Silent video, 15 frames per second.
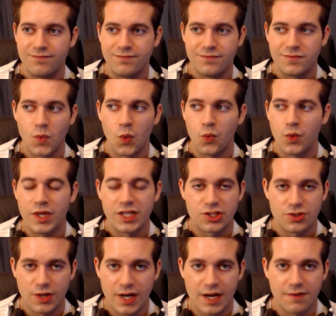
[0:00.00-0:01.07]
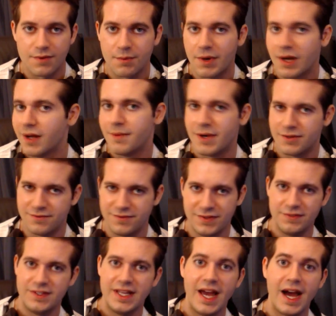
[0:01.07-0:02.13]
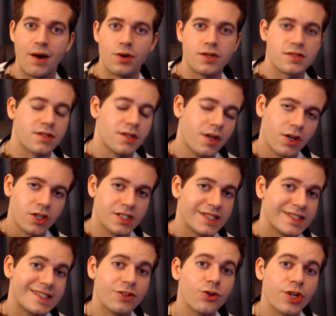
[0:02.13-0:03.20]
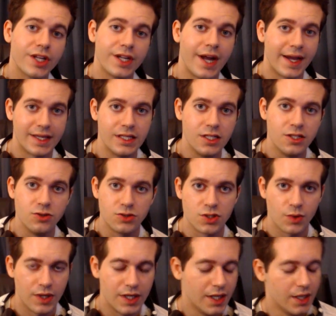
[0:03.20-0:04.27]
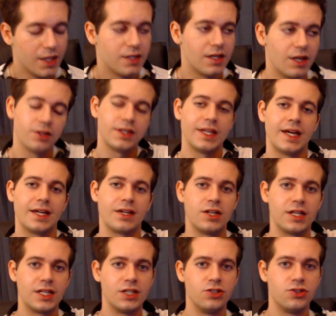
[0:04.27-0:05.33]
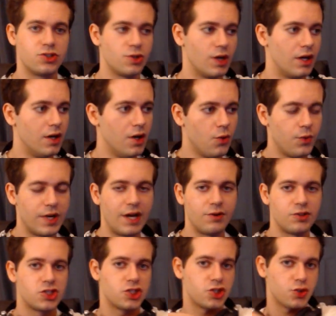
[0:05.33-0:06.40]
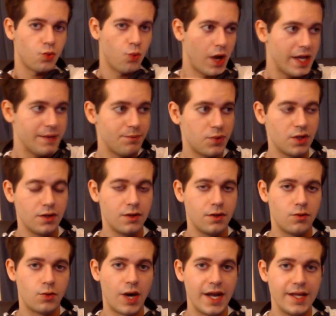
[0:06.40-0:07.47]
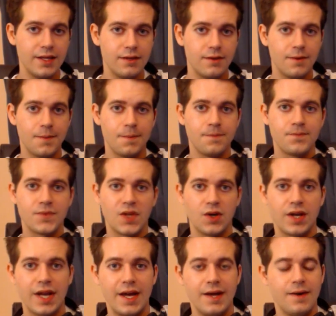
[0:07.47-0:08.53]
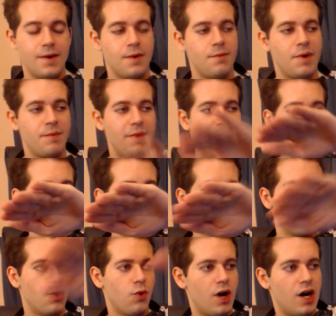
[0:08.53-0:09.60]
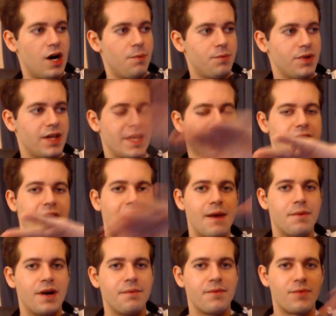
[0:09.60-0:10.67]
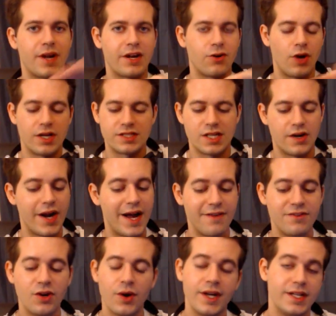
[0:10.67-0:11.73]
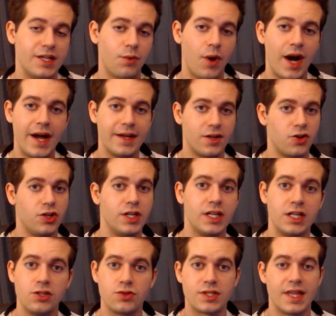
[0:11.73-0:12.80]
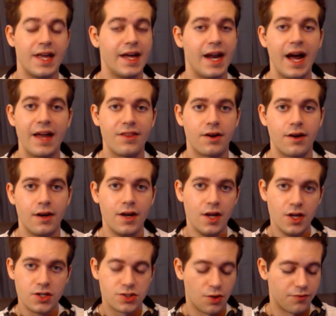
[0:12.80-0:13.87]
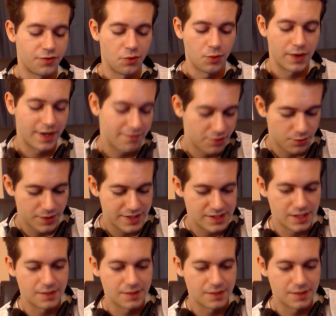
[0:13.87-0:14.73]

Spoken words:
a week straight for probably around 50 hours. Still could not get used to it. Another thing I couldn't get used to it, when I would swipe right, okay, my mouse would go up like that, my crosshair. I have no idea why. Couldn't get used to that either. So for whatever reason,